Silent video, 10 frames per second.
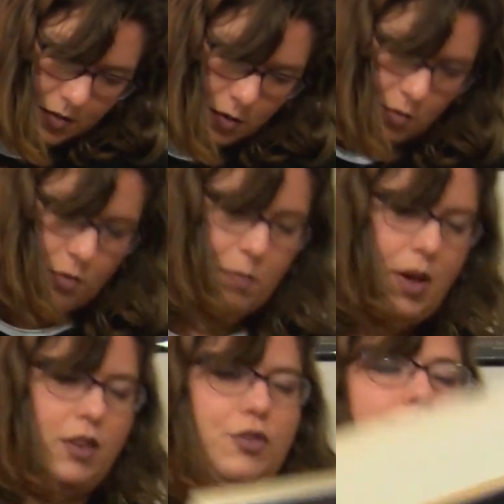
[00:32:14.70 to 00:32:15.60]
food
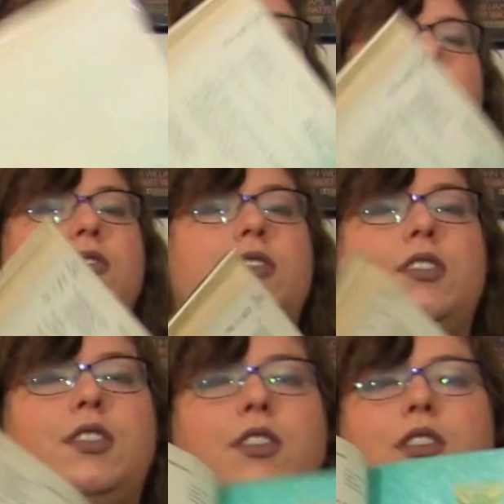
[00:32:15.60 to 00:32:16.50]
pictures.
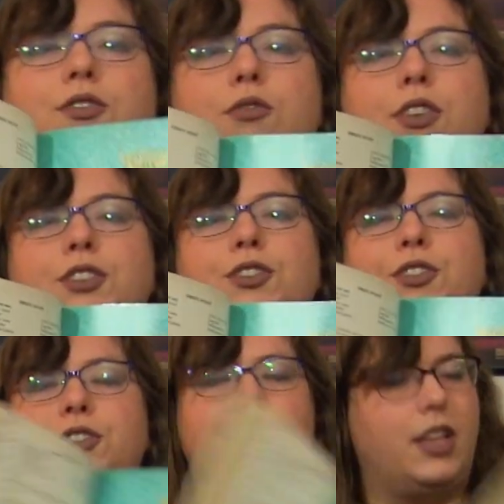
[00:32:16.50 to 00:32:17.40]
There's
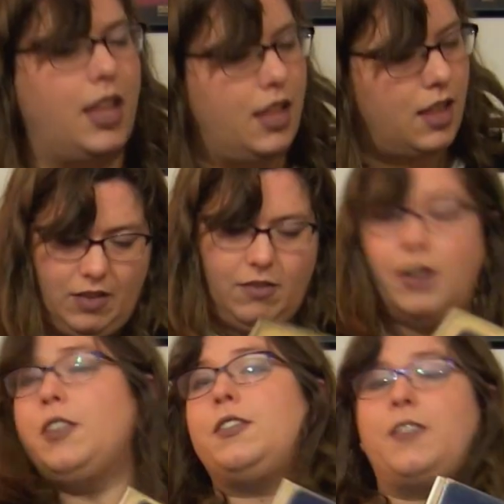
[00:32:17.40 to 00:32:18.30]
oysters in it.
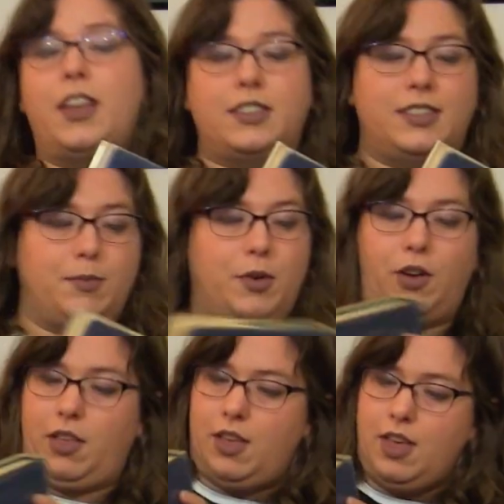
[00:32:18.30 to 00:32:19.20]
Very fancy
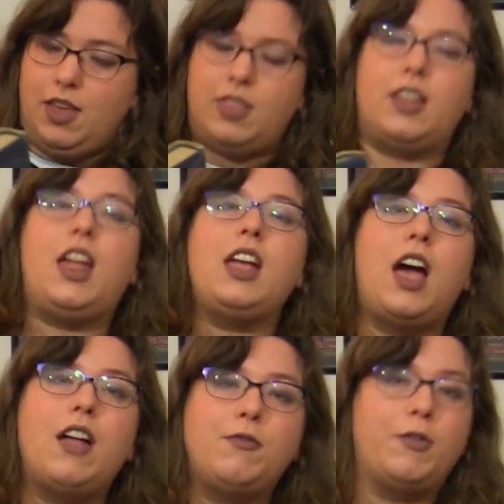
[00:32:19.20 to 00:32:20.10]
book that I
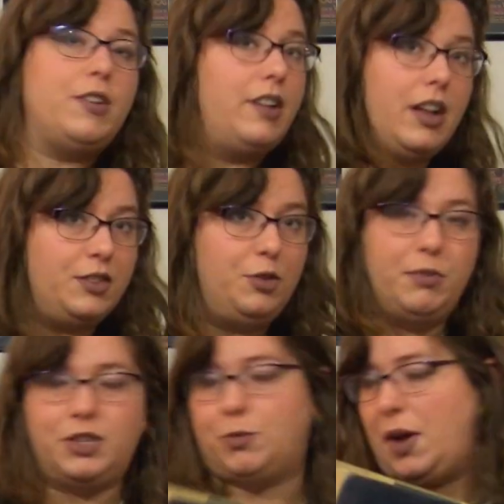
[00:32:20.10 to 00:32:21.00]
got for not too
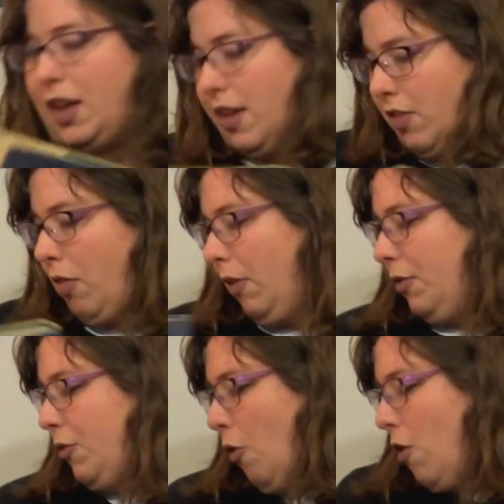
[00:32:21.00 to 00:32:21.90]
much money at the thrift
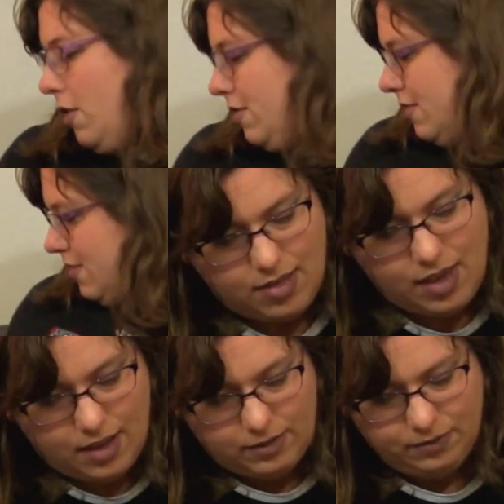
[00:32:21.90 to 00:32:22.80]
store.
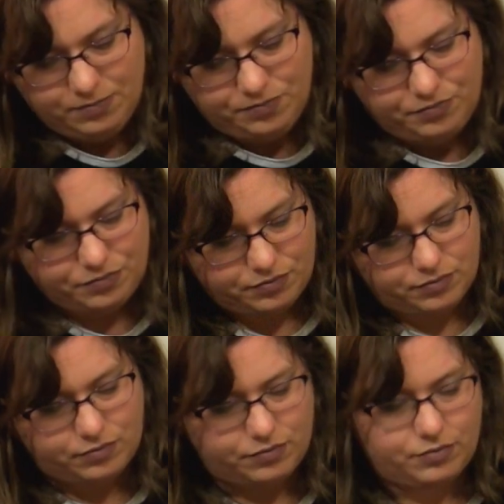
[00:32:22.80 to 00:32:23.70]
Then,
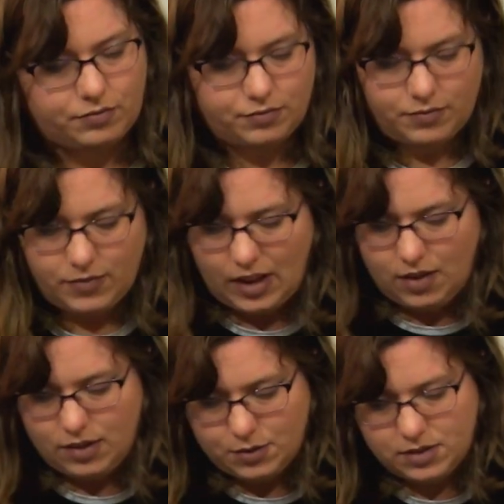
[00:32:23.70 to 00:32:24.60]

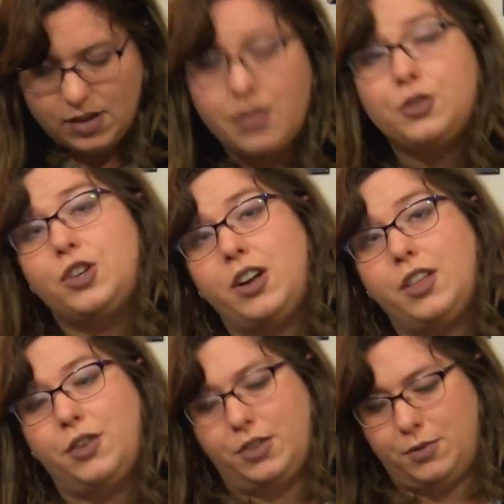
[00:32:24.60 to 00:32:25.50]
this was another Charlie
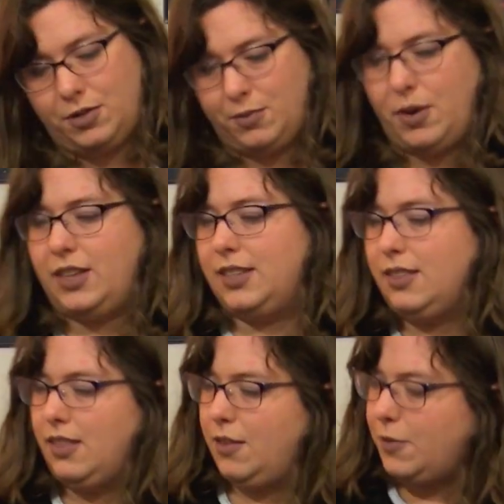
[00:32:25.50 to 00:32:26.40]
Christmas present.
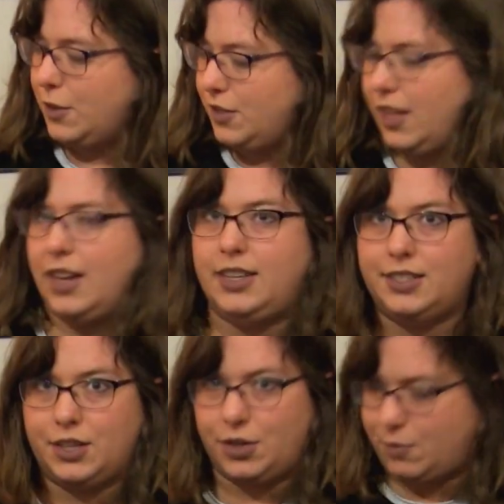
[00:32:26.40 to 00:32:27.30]
The First Lady's
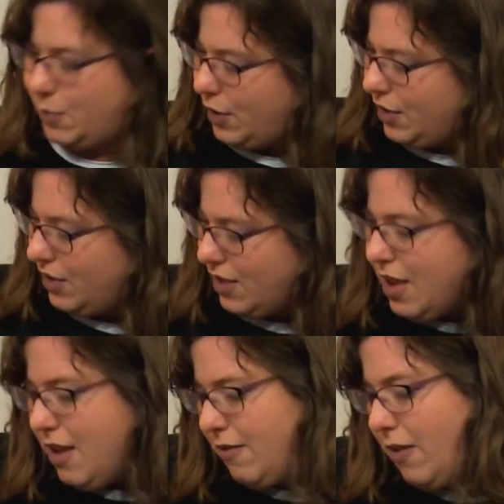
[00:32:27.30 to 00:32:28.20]
Cookbook.
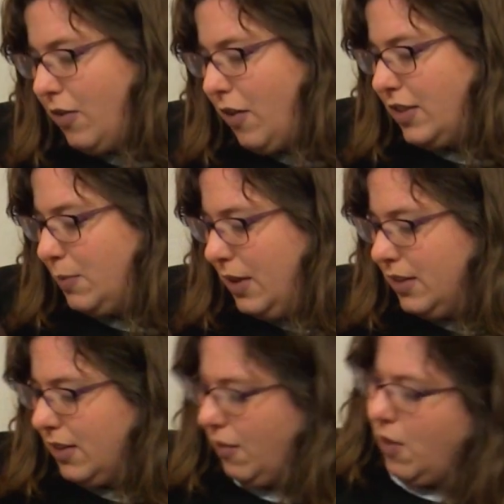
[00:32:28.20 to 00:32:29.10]
Favorite
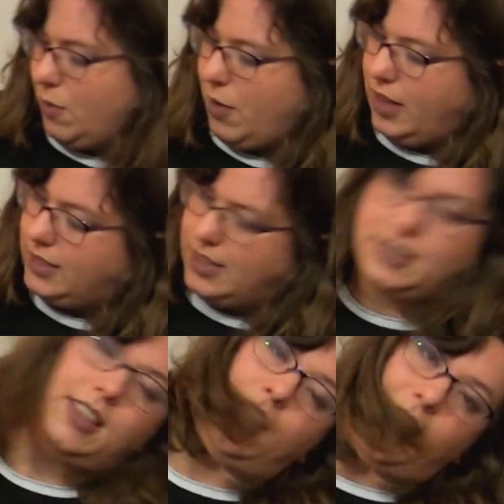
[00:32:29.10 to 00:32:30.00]
recipes of all the presidents
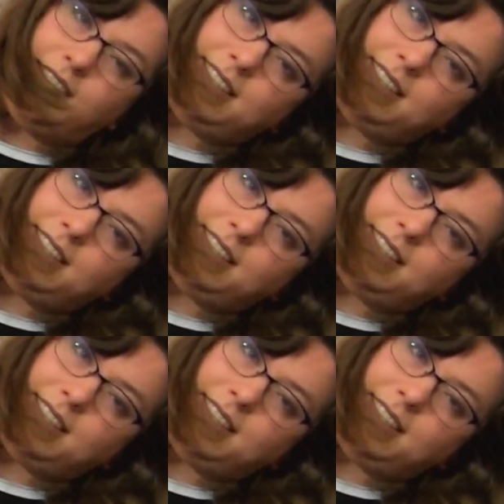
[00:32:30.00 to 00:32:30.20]
of the United